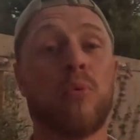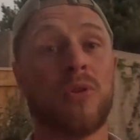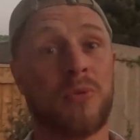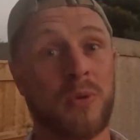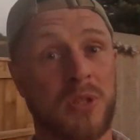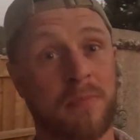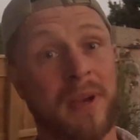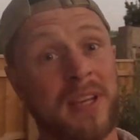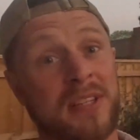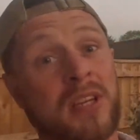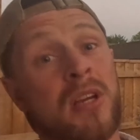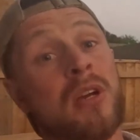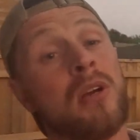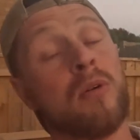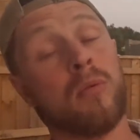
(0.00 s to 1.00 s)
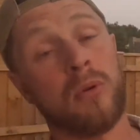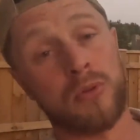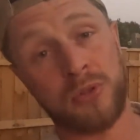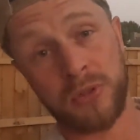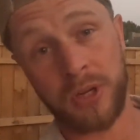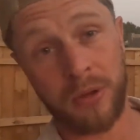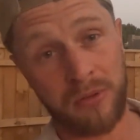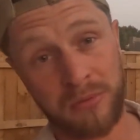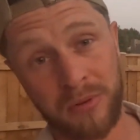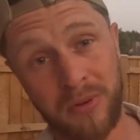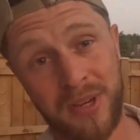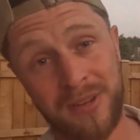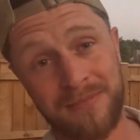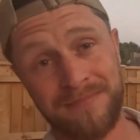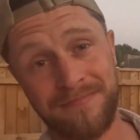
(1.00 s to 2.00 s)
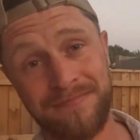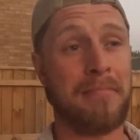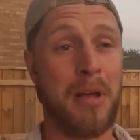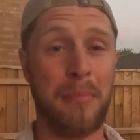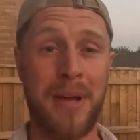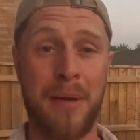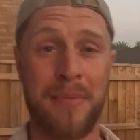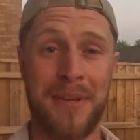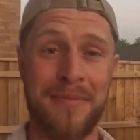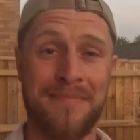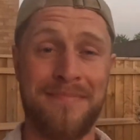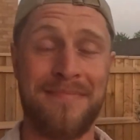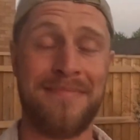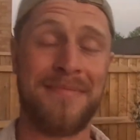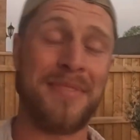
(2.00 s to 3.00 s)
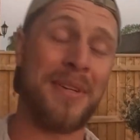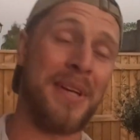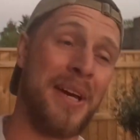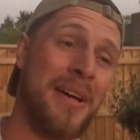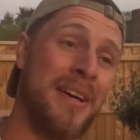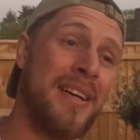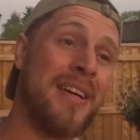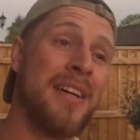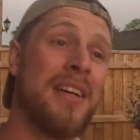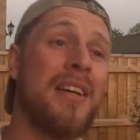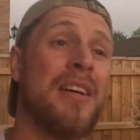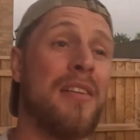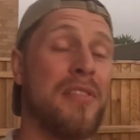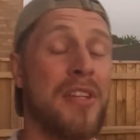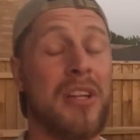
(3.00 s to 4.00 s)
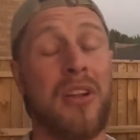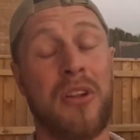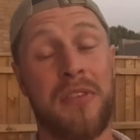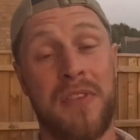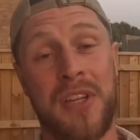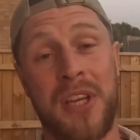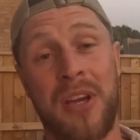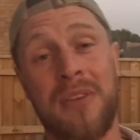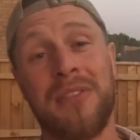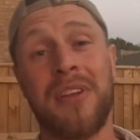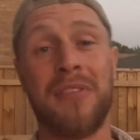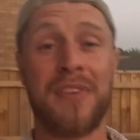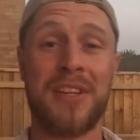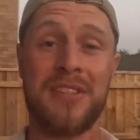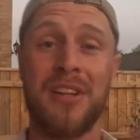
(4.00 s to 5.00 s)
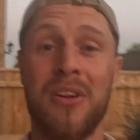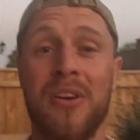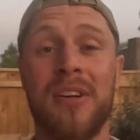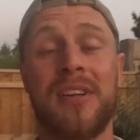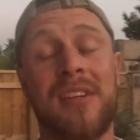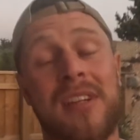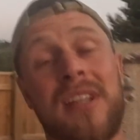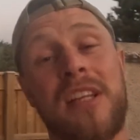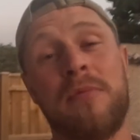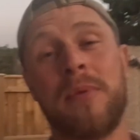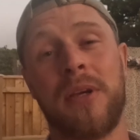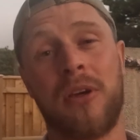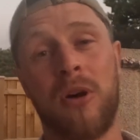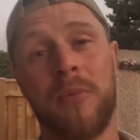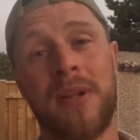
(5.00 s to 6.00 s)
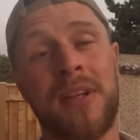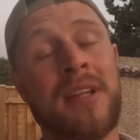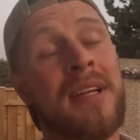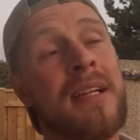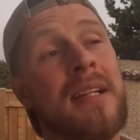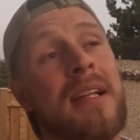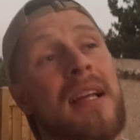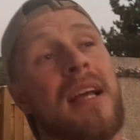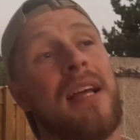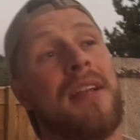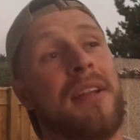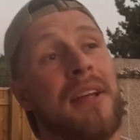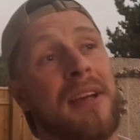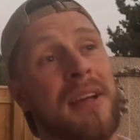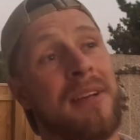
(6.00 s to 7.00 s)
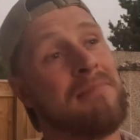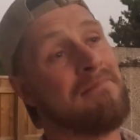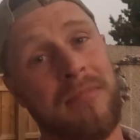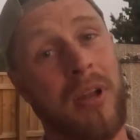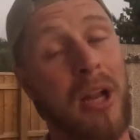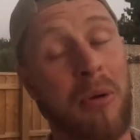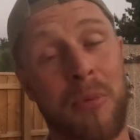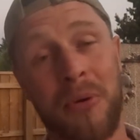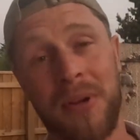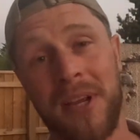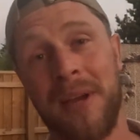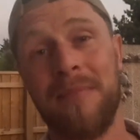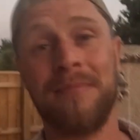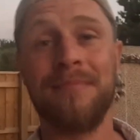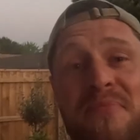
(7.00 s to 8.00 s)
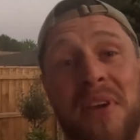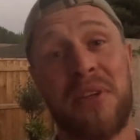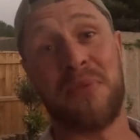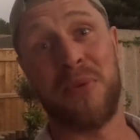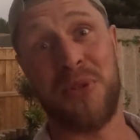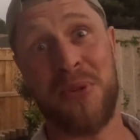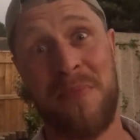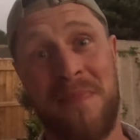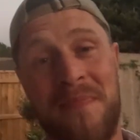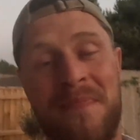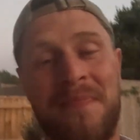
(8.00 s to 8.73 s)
what to expect whilst you're going through it, I'm happy. So yeah, if you did like the video, don't forget to like, leave me a comment, and I'll help where I can. Thanks for watching.